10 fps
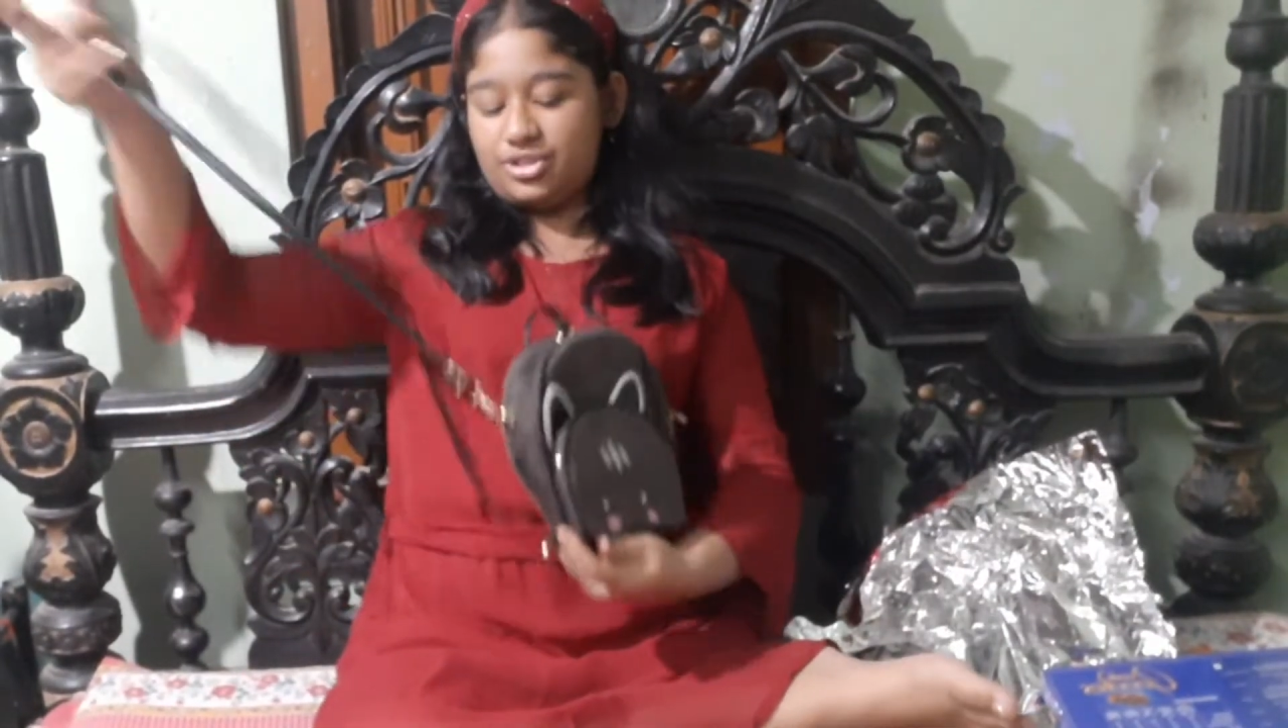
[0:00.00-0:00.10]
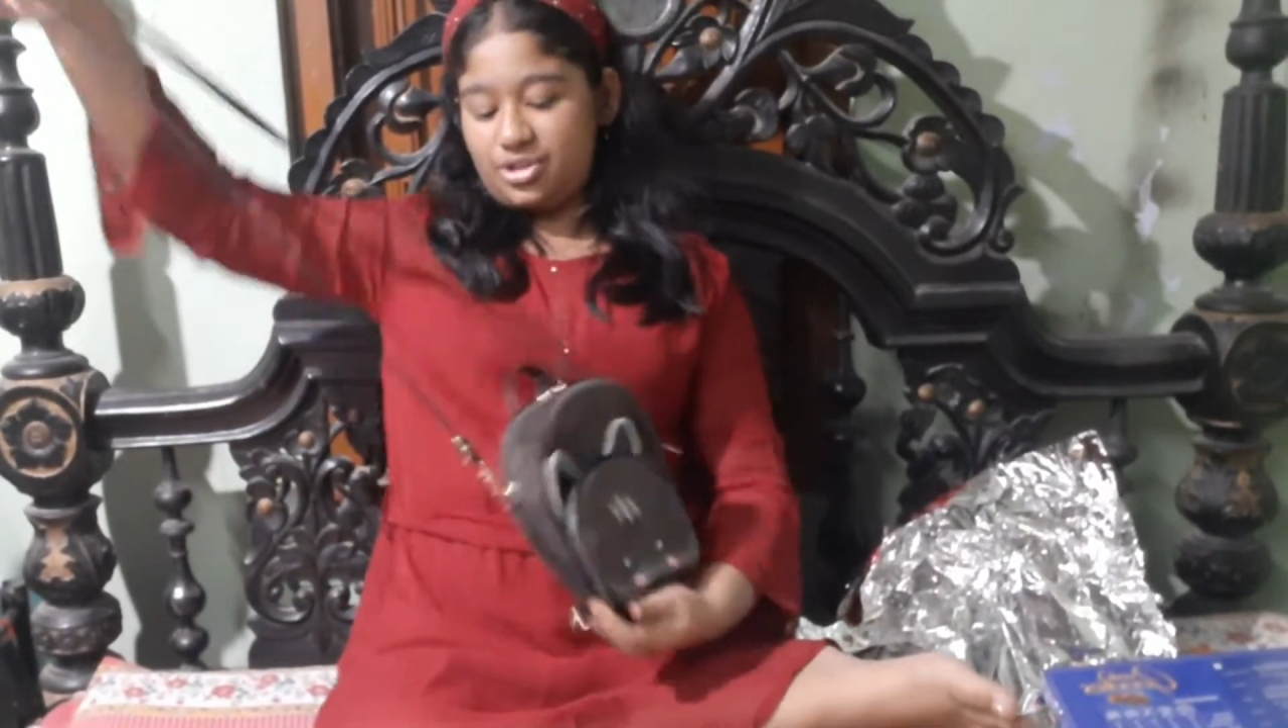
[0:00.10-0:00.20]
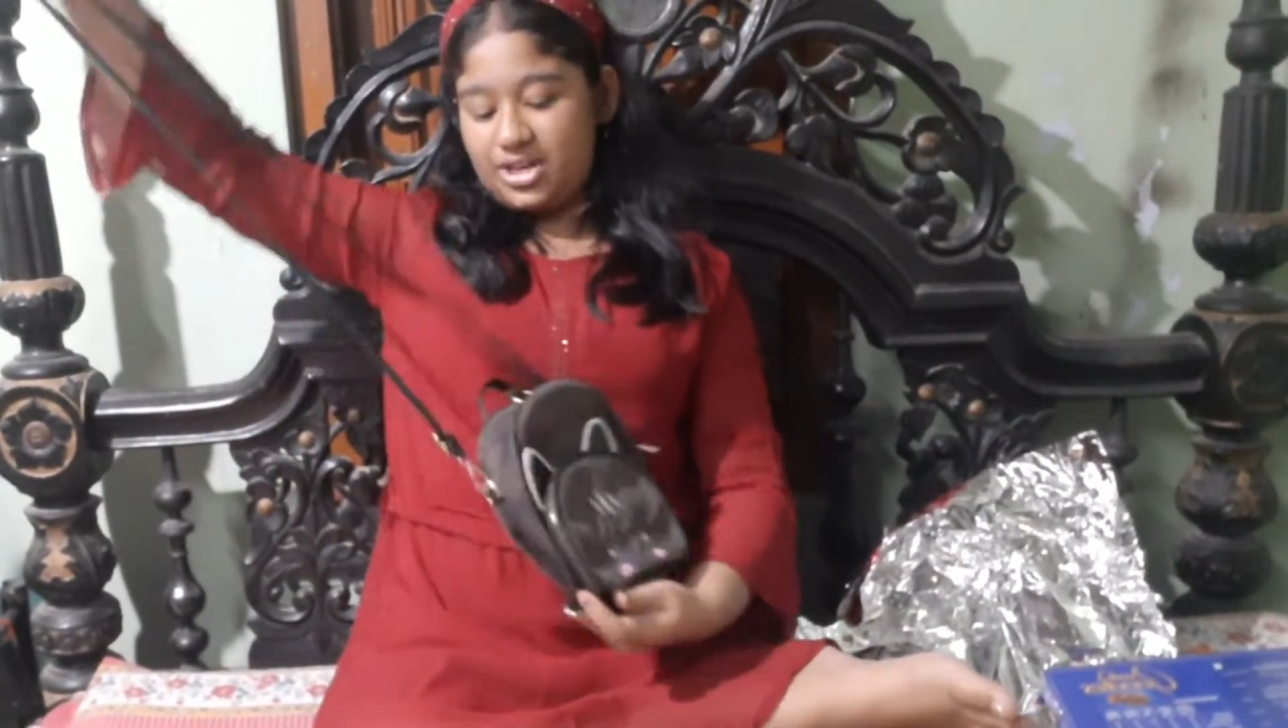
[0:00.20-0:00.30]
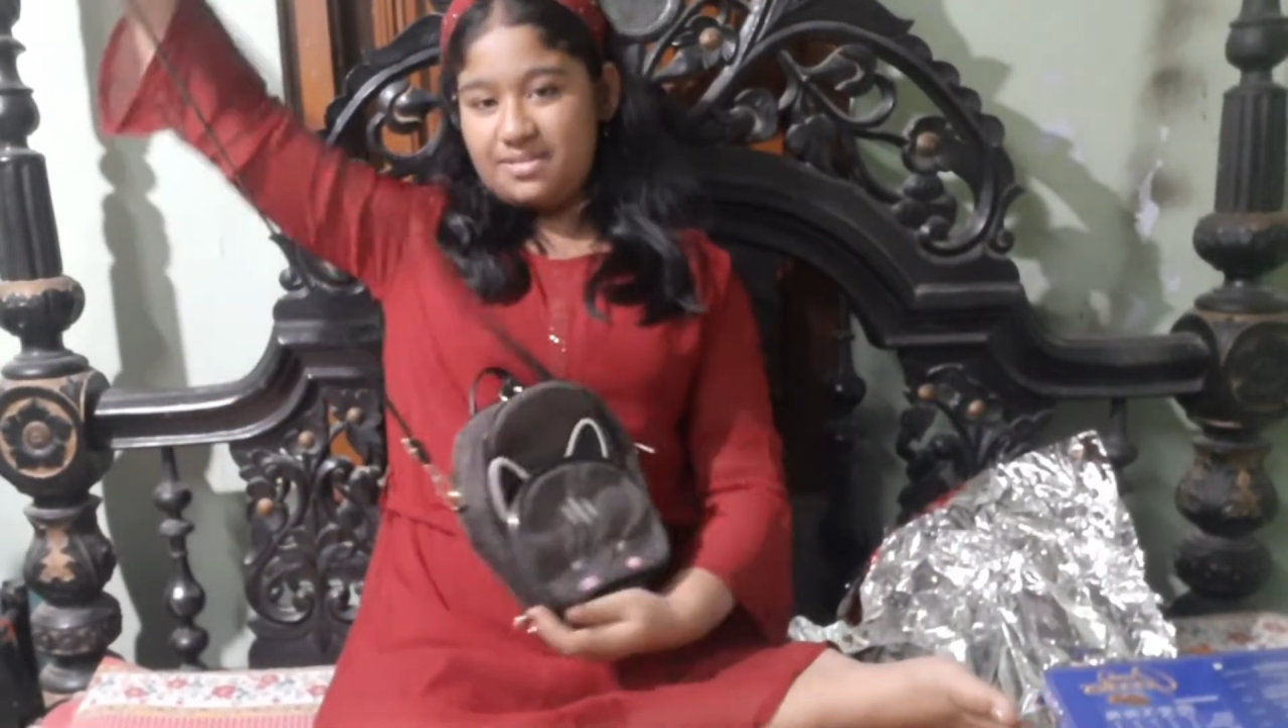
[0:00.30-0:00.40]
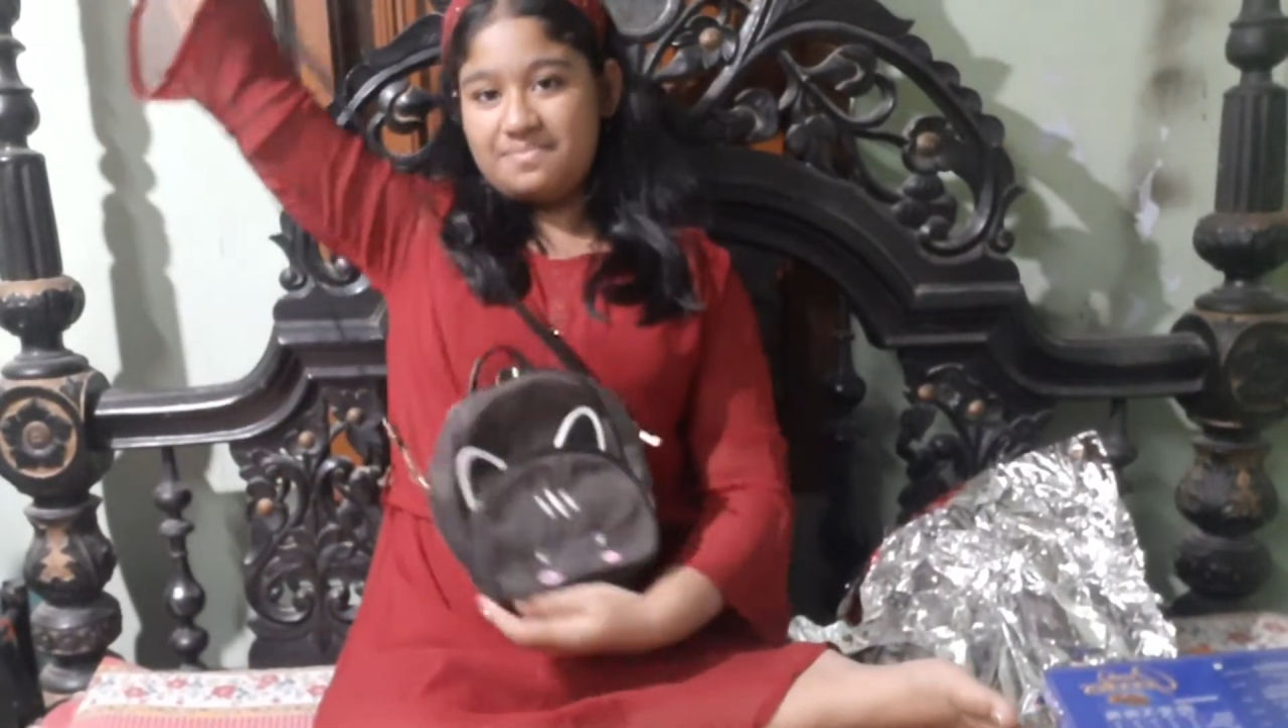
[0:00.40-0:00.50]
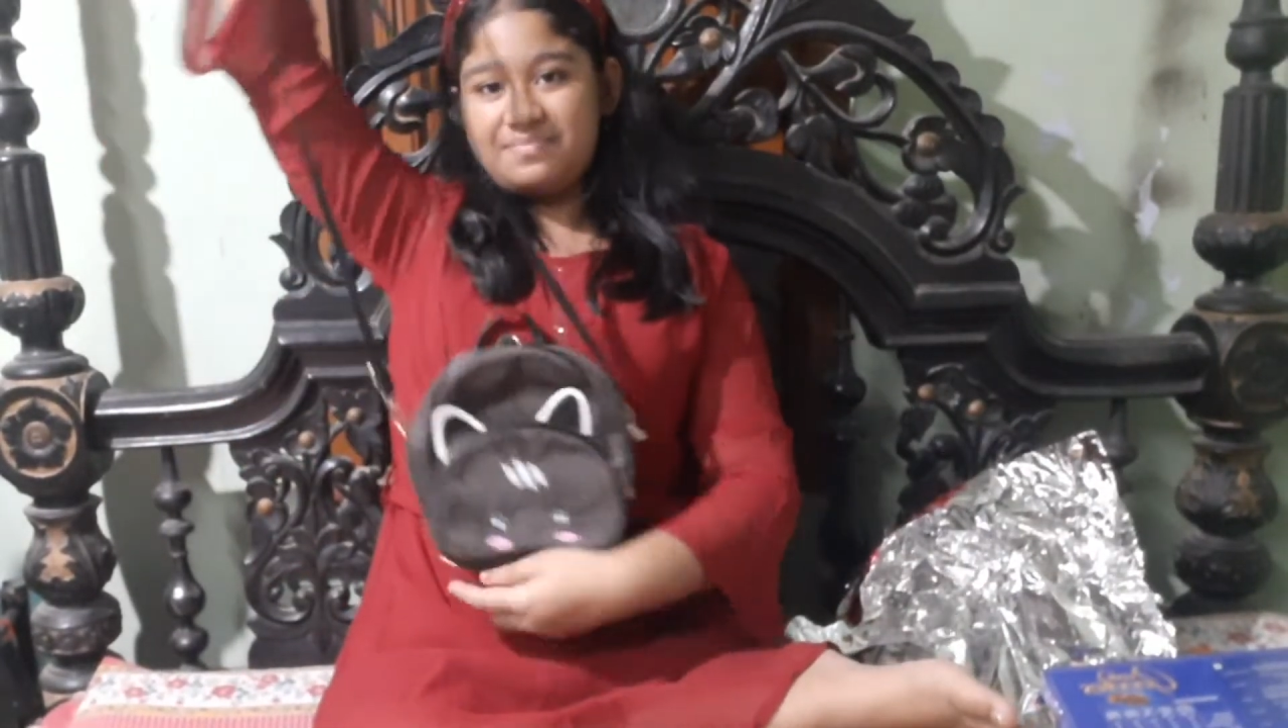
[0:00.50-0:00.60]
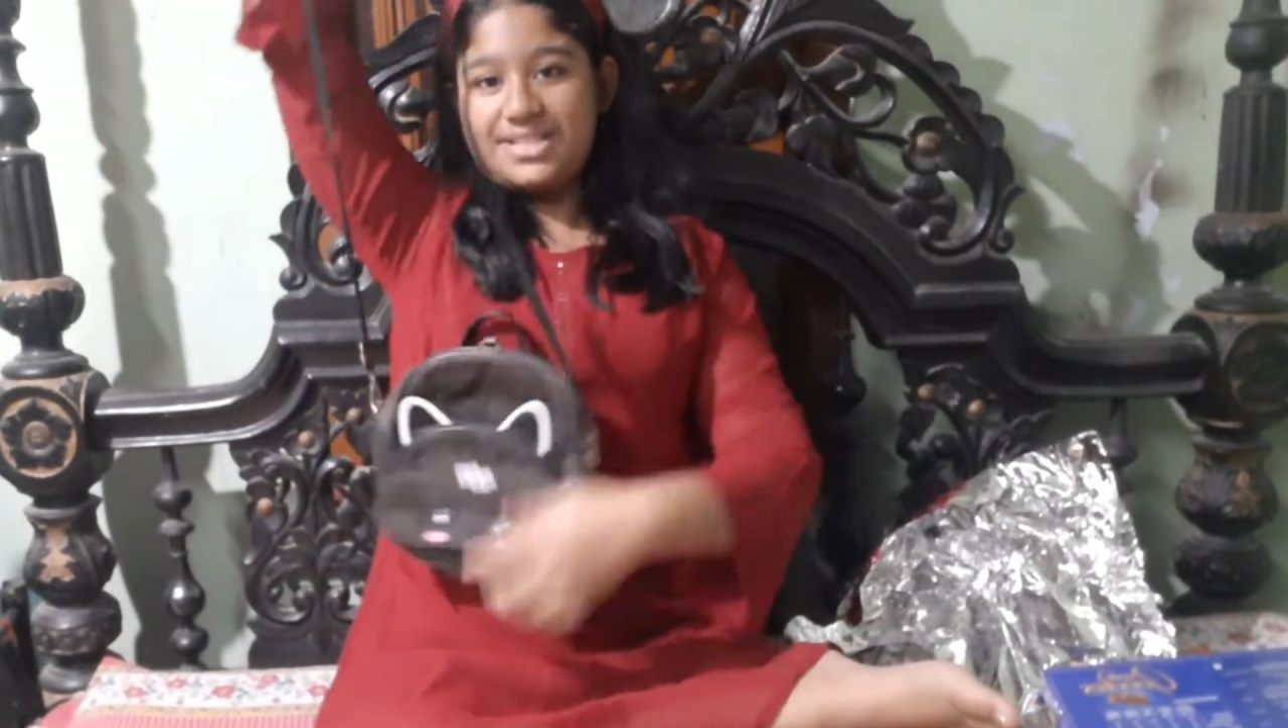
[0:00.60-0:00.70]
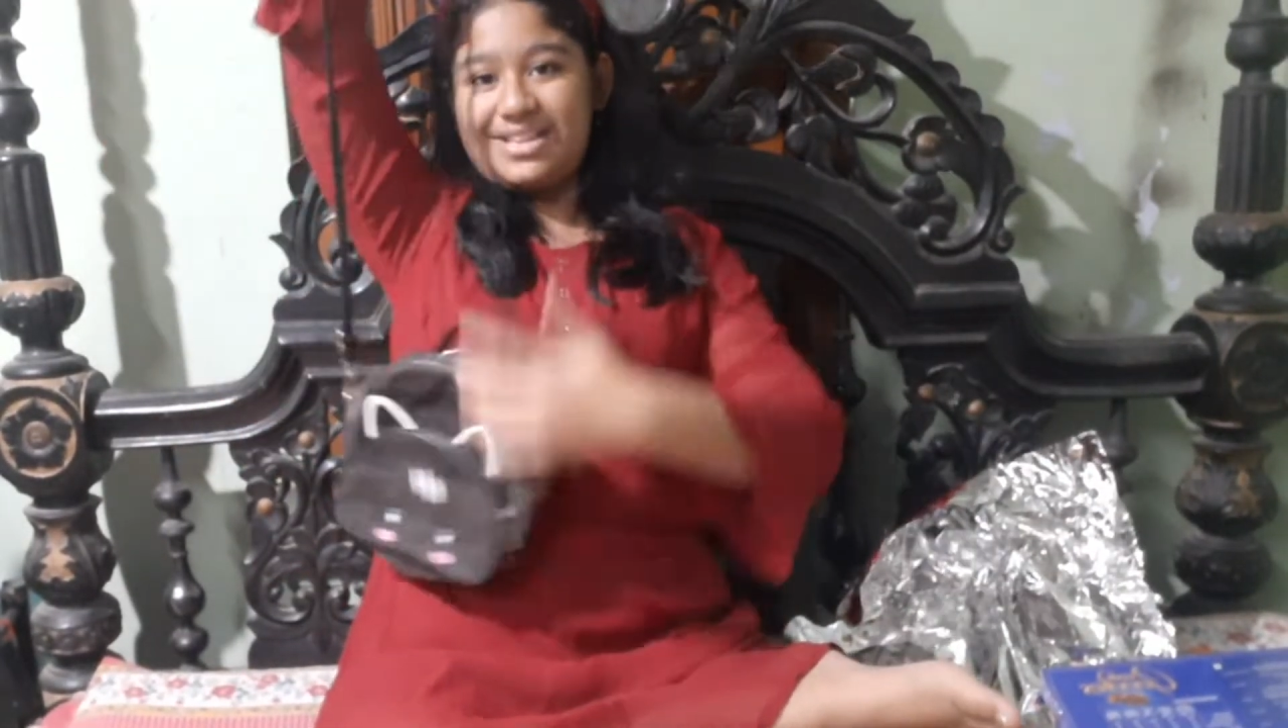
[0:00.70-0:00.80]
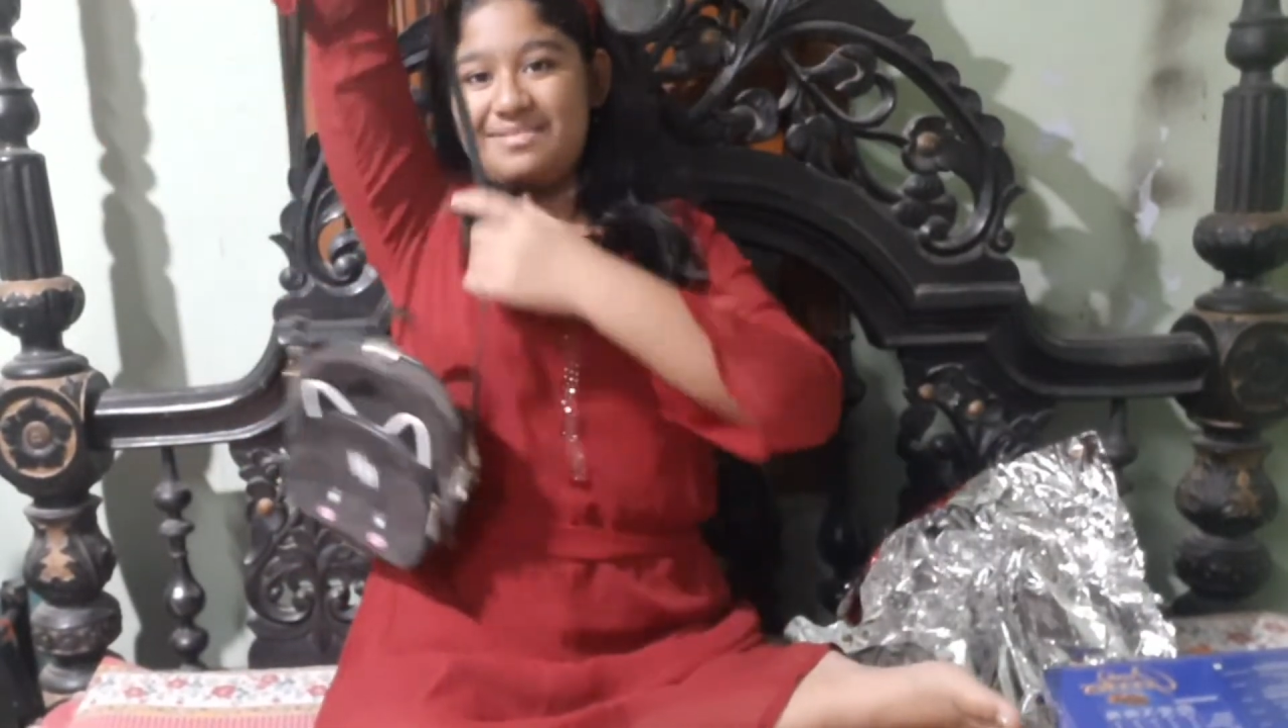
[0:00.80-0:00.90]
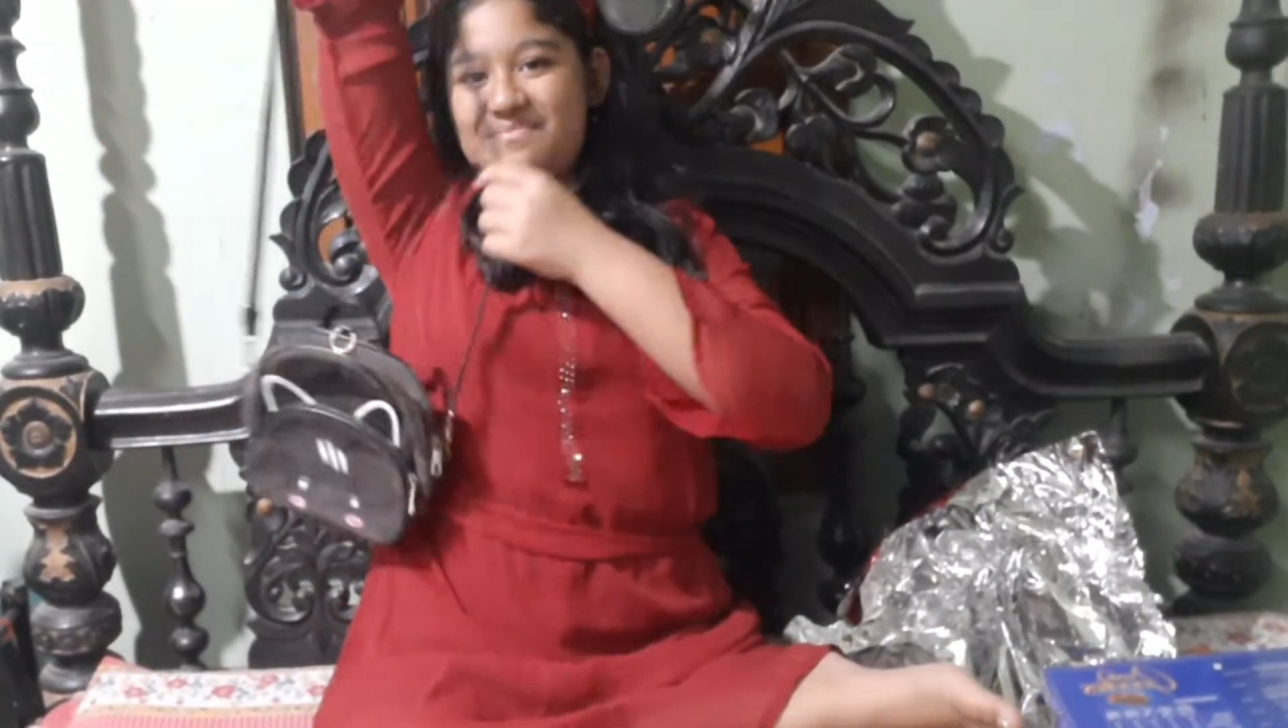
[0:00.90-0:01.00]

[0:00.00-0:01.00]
or a sling